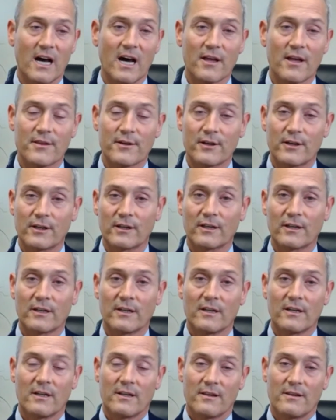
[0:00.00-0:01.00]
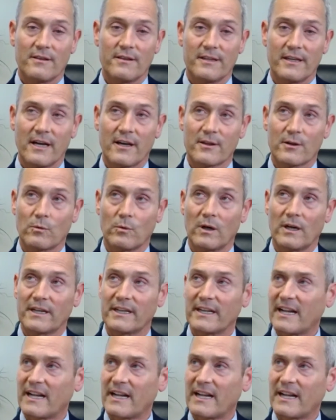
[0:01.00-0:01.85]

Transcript: other one.